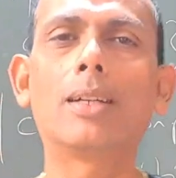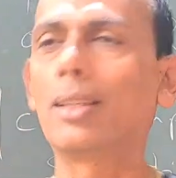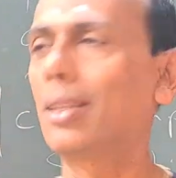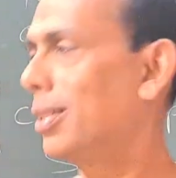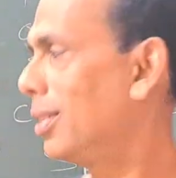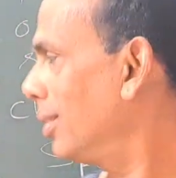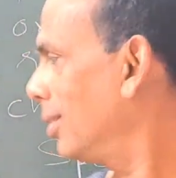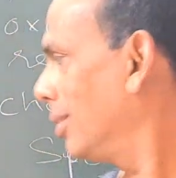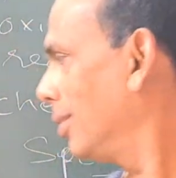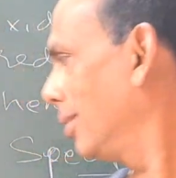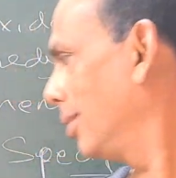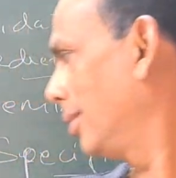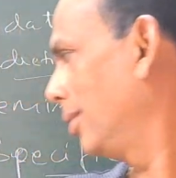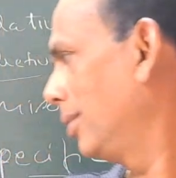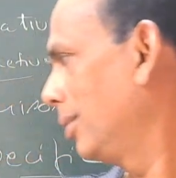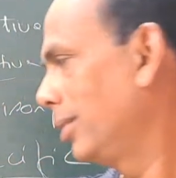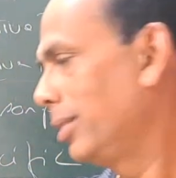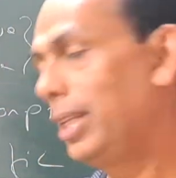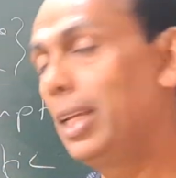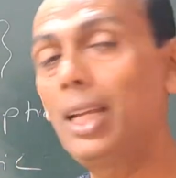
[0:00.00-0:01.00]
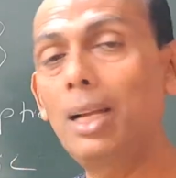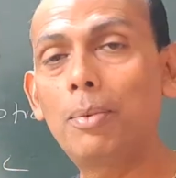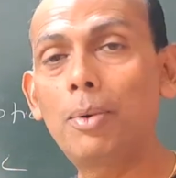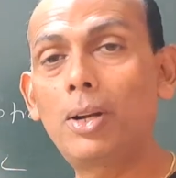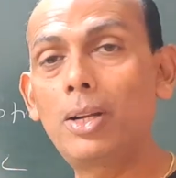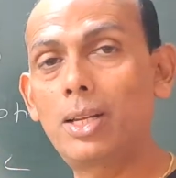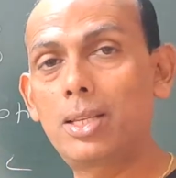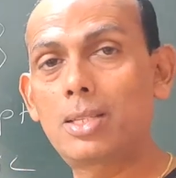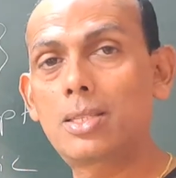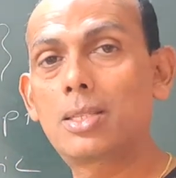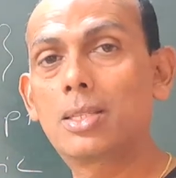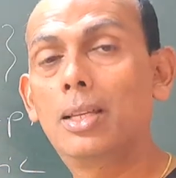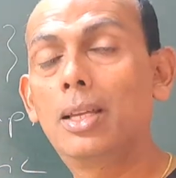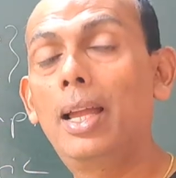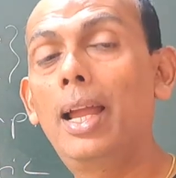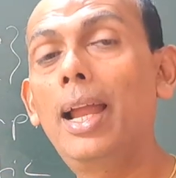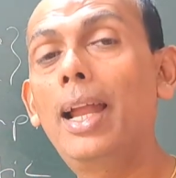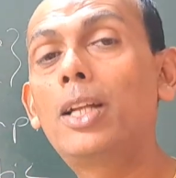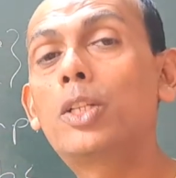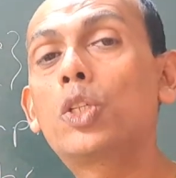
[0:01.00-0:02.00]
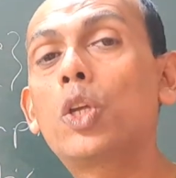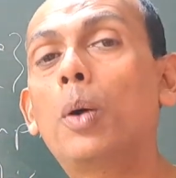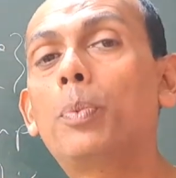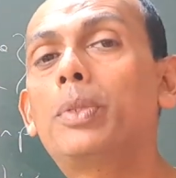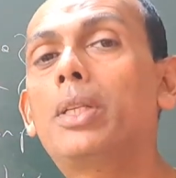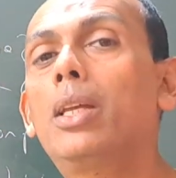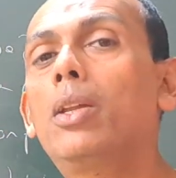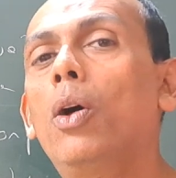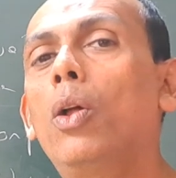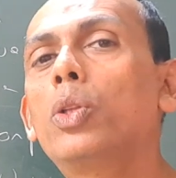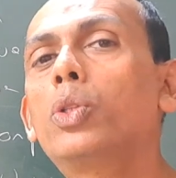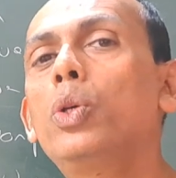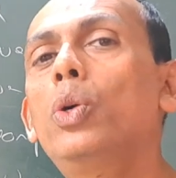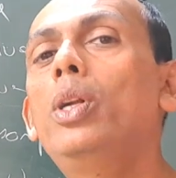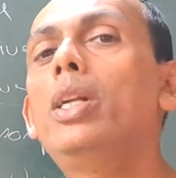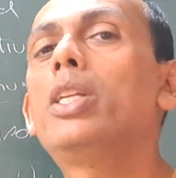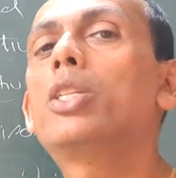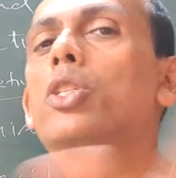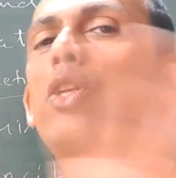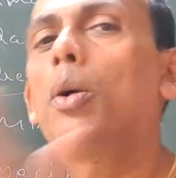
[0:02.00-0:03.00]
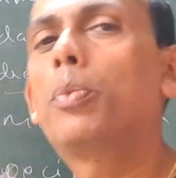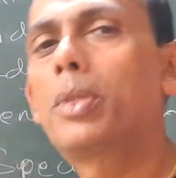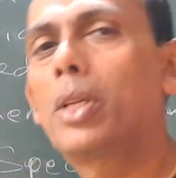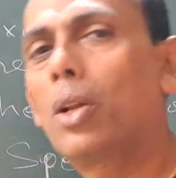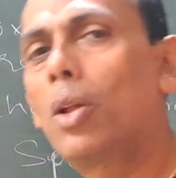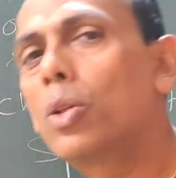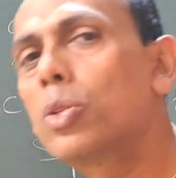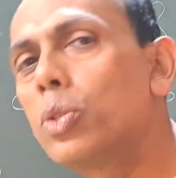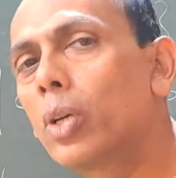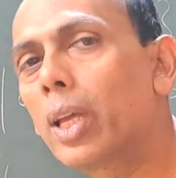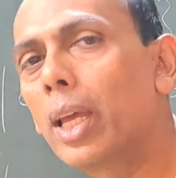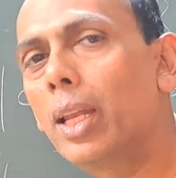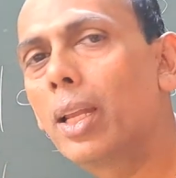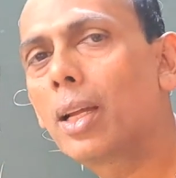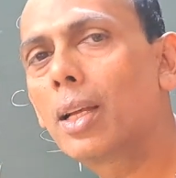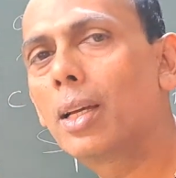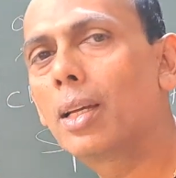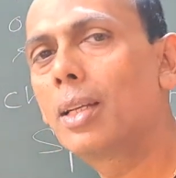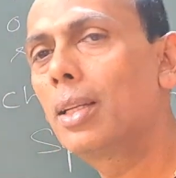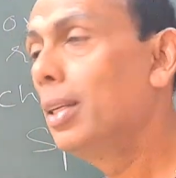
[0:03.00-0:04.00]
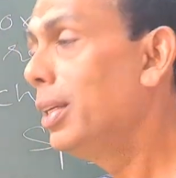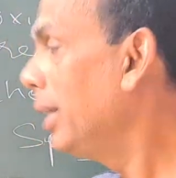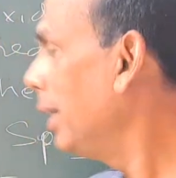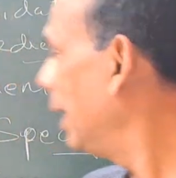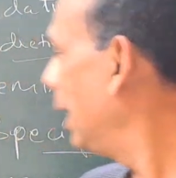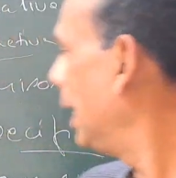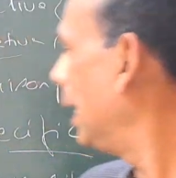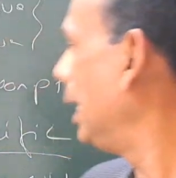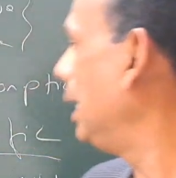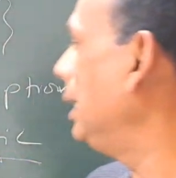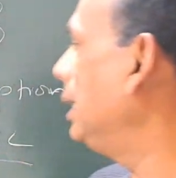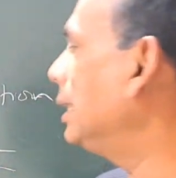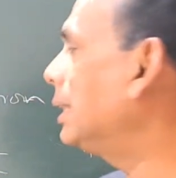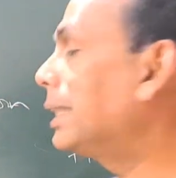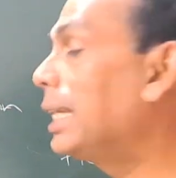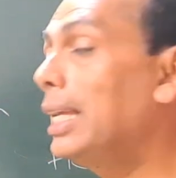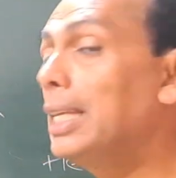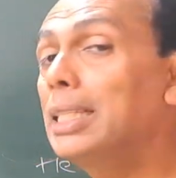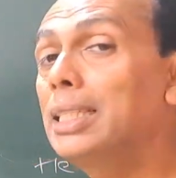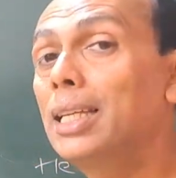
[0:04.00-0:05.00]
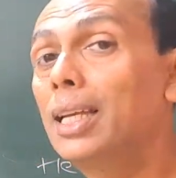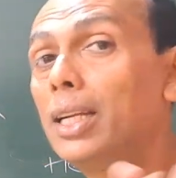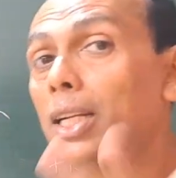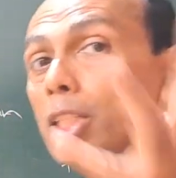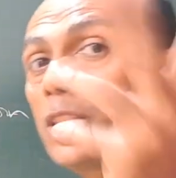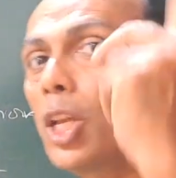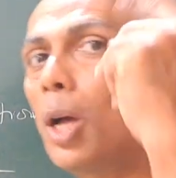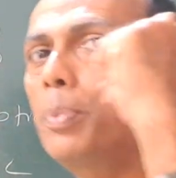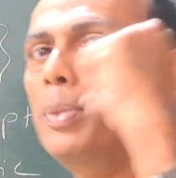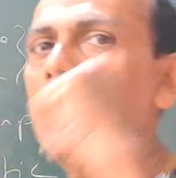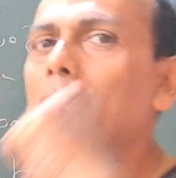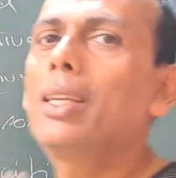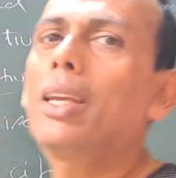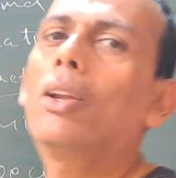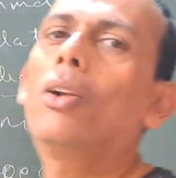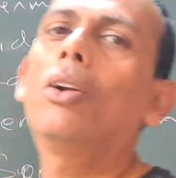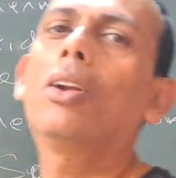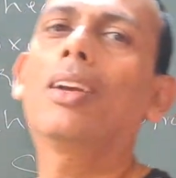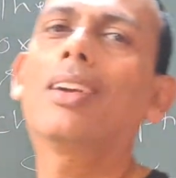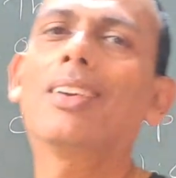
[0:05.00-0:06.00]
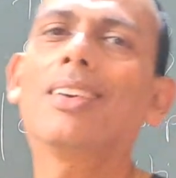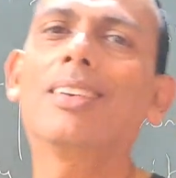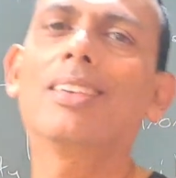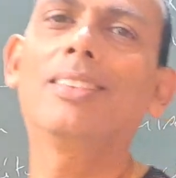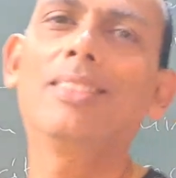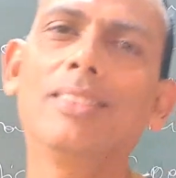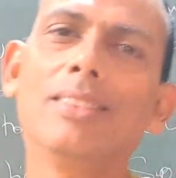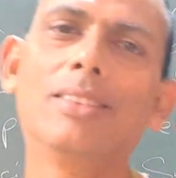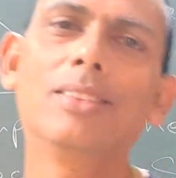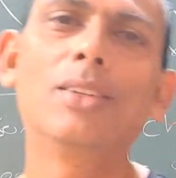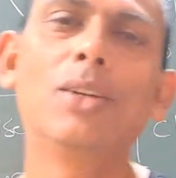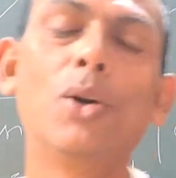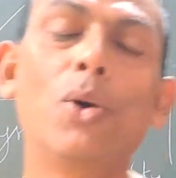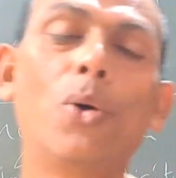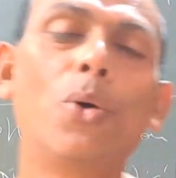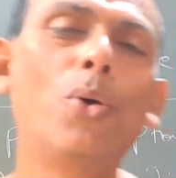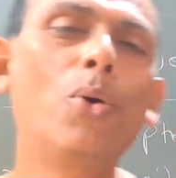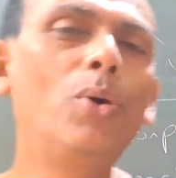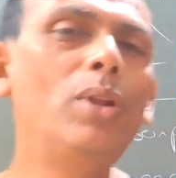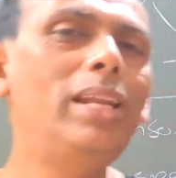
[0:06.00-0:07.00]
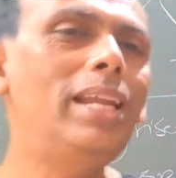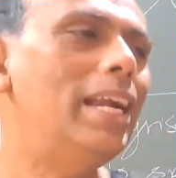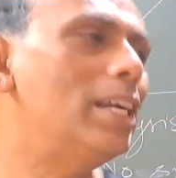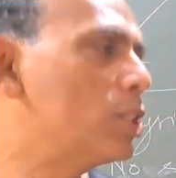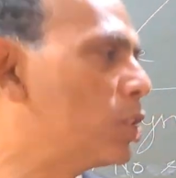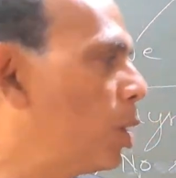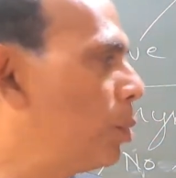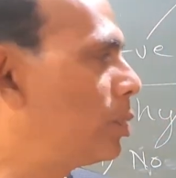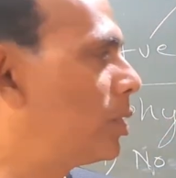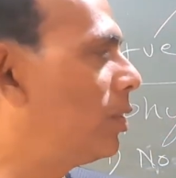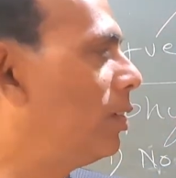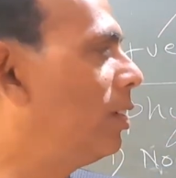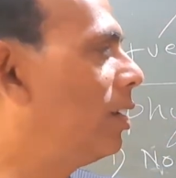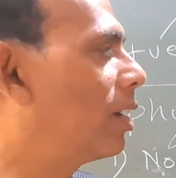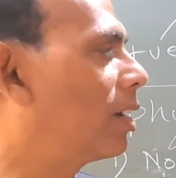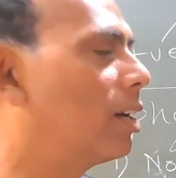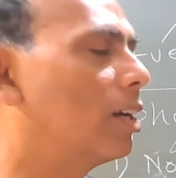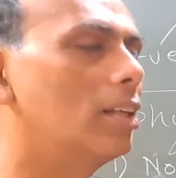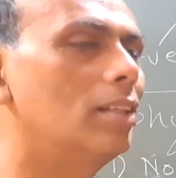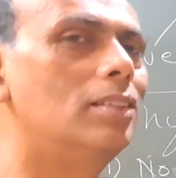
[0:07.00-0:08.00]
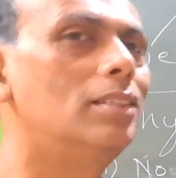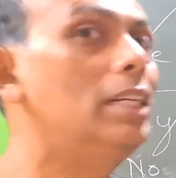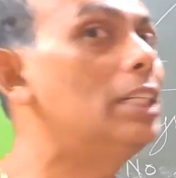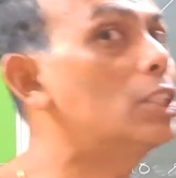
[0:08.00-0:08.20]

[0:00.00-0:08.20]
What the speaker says: occur. Think about this. Adsorption also, desorption also can occur. In this case, desorption cannot occur. Only adsorption will occur.